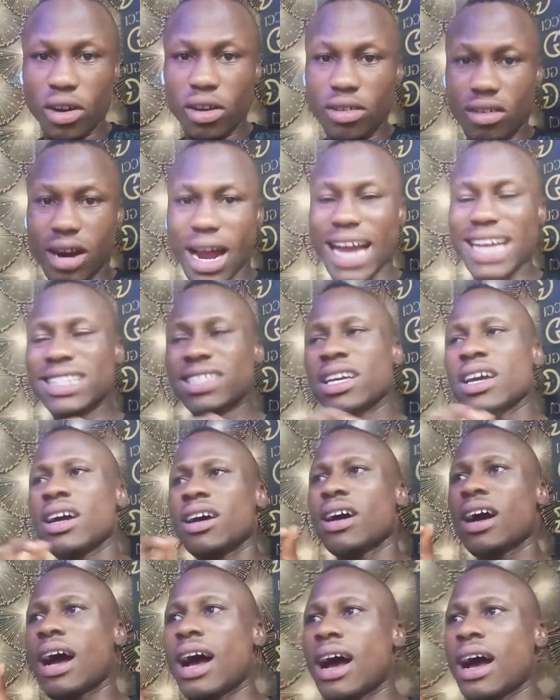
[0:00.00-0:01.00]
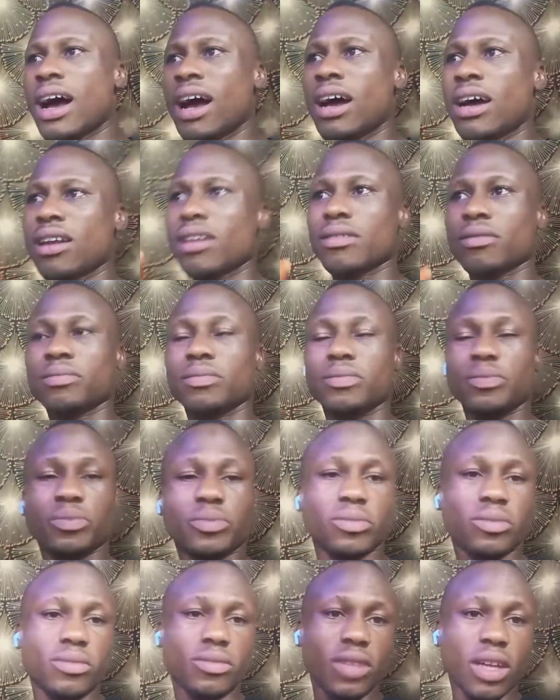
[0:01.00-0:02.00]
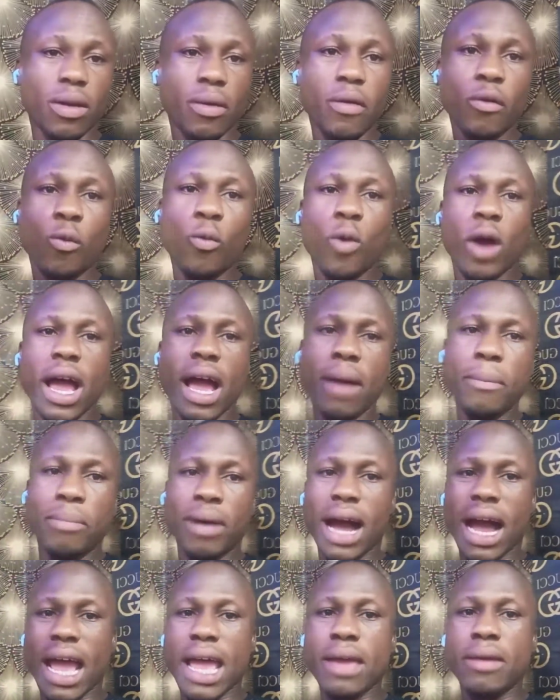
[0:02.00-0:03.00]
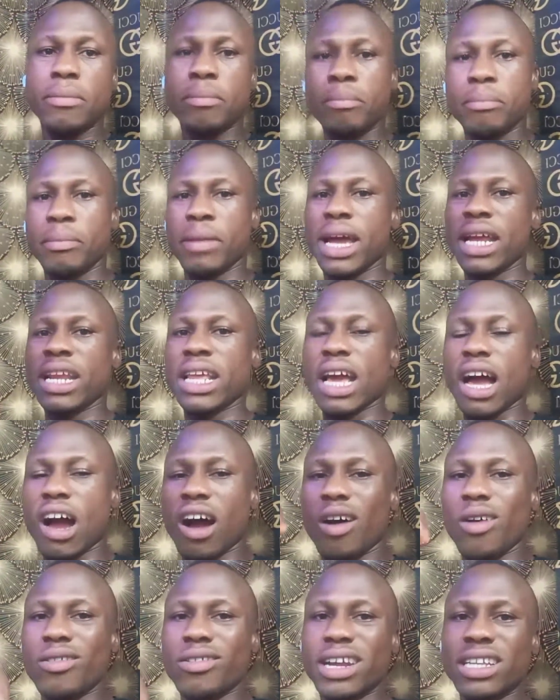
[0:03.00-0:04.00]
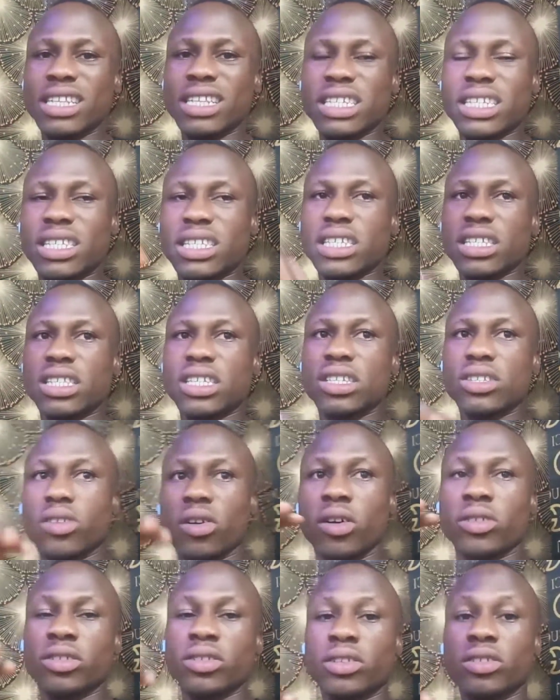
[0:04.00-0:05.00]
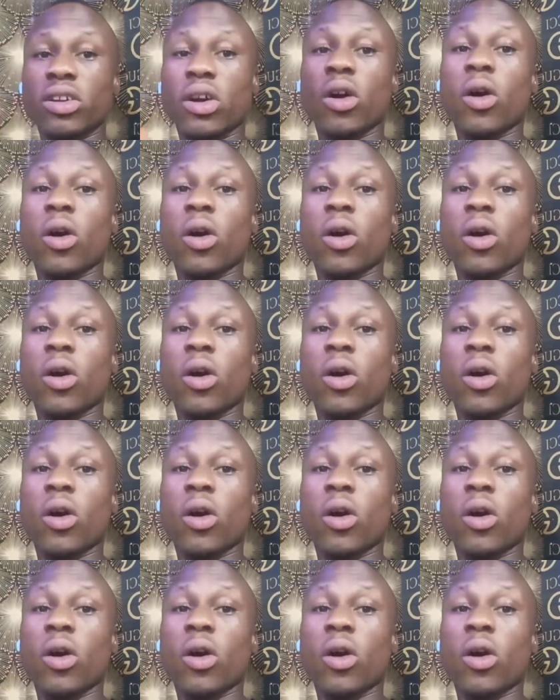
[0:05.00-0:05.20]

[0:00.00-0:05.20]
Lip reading: All right, and whereby many are already sitting on